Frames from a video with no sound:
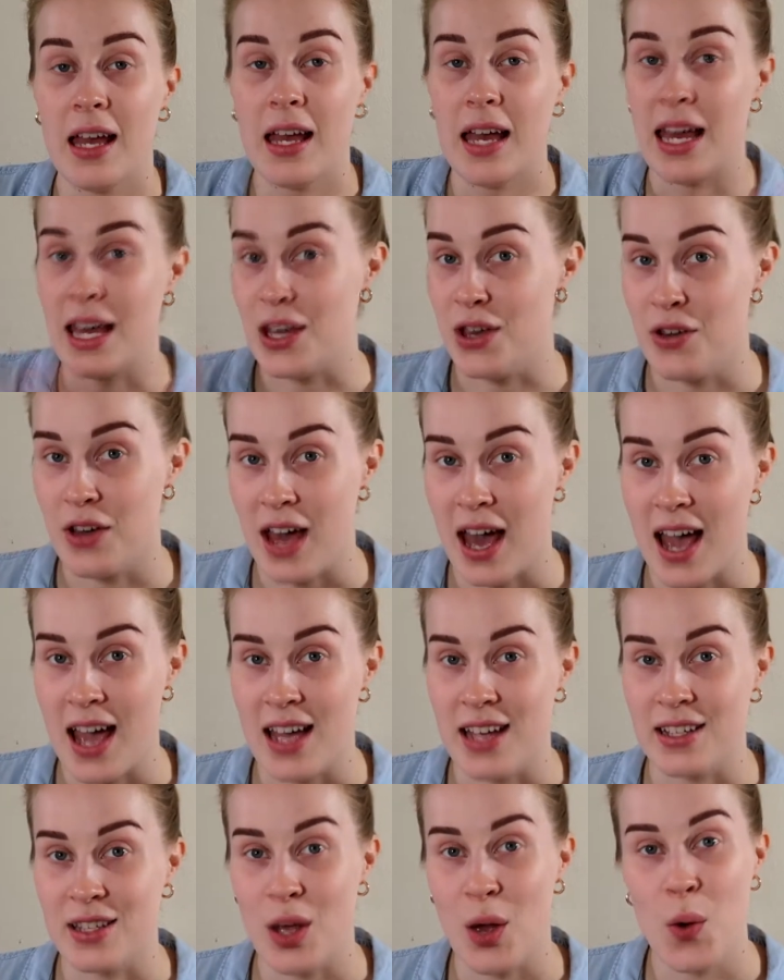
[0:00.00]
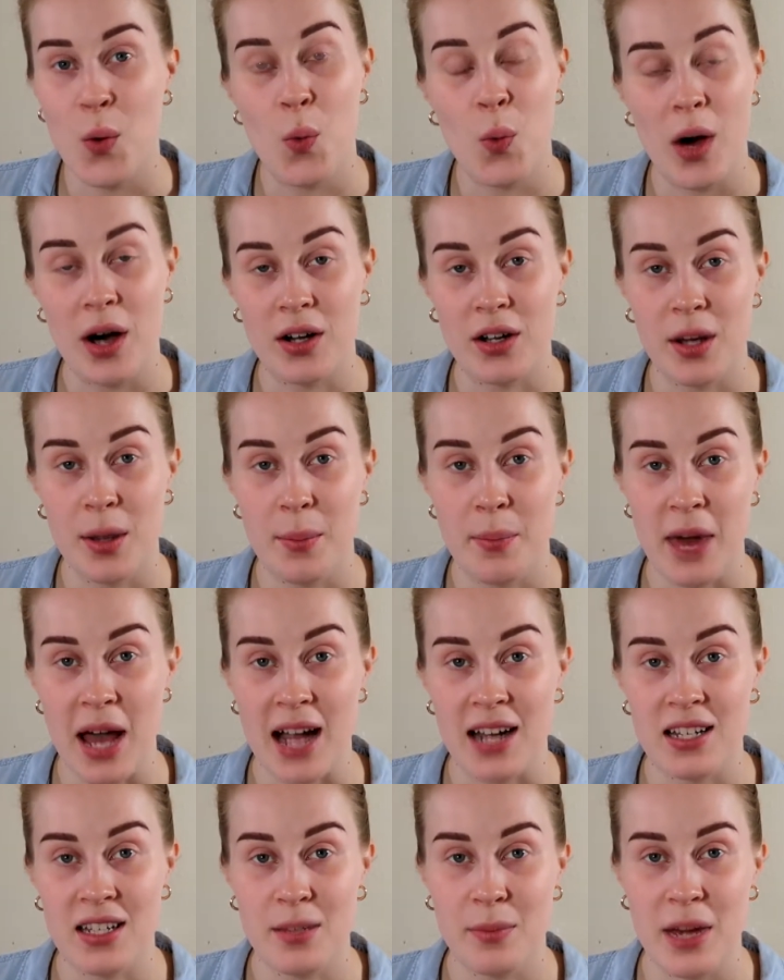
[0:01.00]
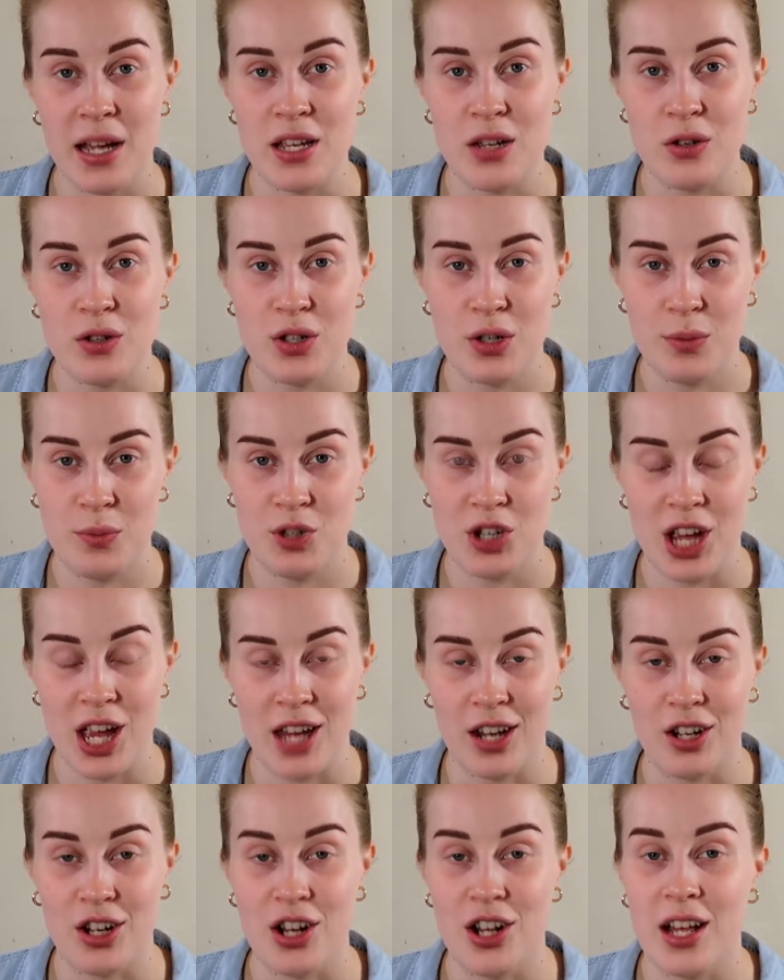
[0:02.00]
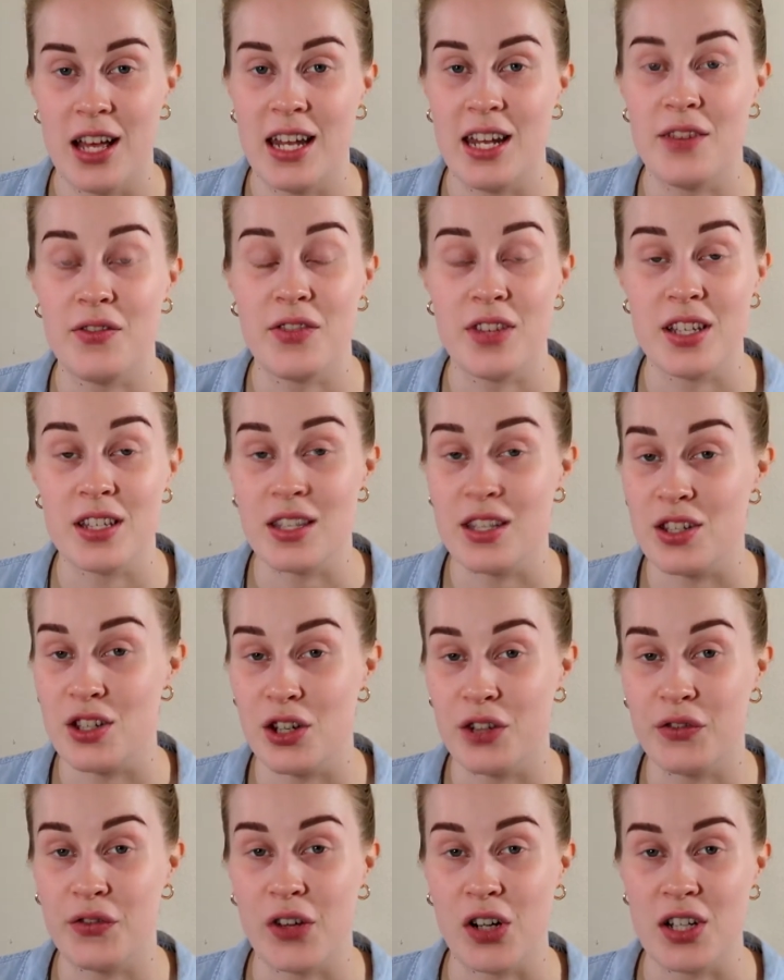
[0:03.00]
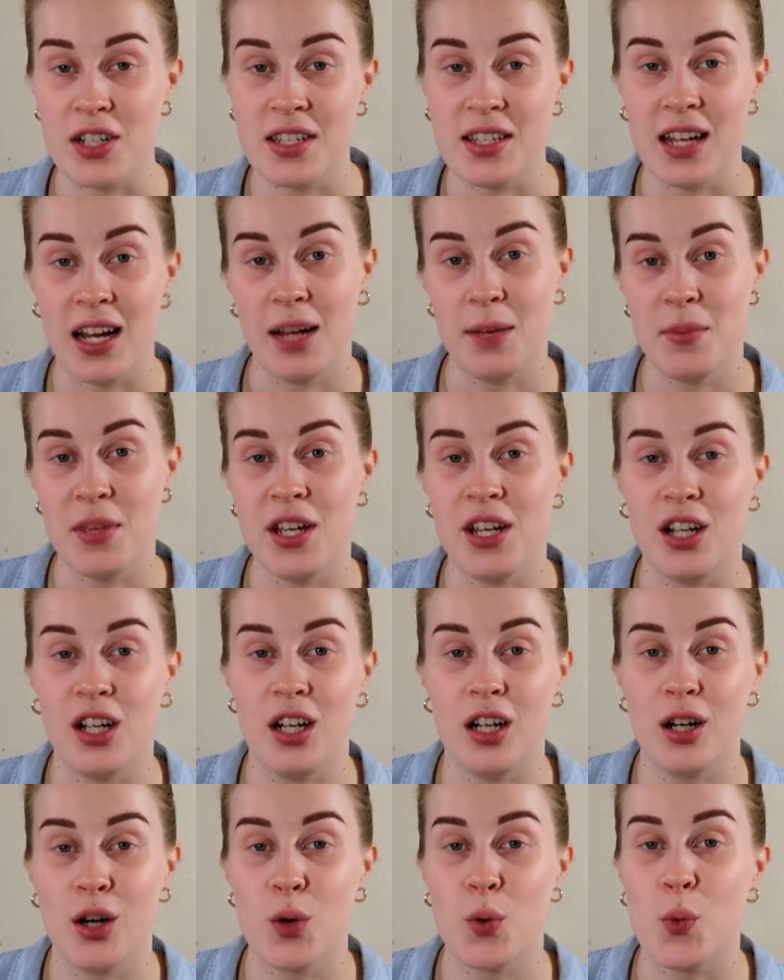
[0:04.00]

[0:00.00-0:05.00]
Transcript: Hey you guys, welcome back to my YouTube channel, and if this is your first time here,